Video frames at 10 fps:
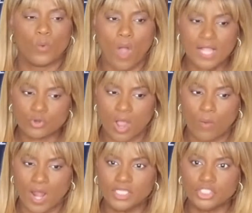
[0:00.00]
what do I
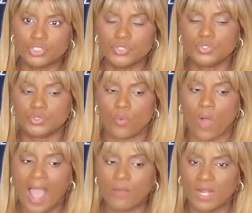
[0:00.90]
want to do? Do
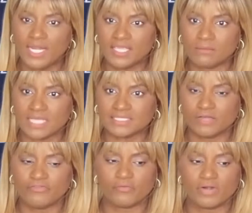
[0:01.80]
I want to give
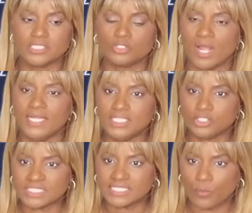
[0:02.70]
myself a raise? Do I
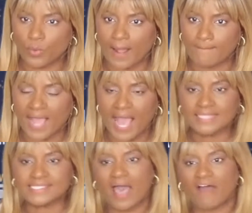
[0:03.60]
need to stay where I'm
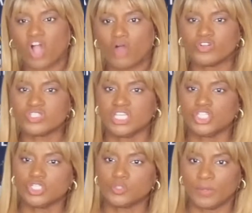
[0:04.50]
at? I have
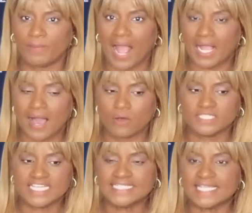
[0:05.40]
conversations with my
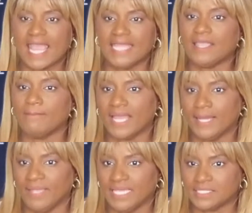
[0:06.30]
accountant and they
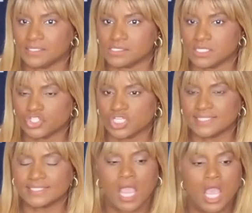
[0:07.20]
might make decisions.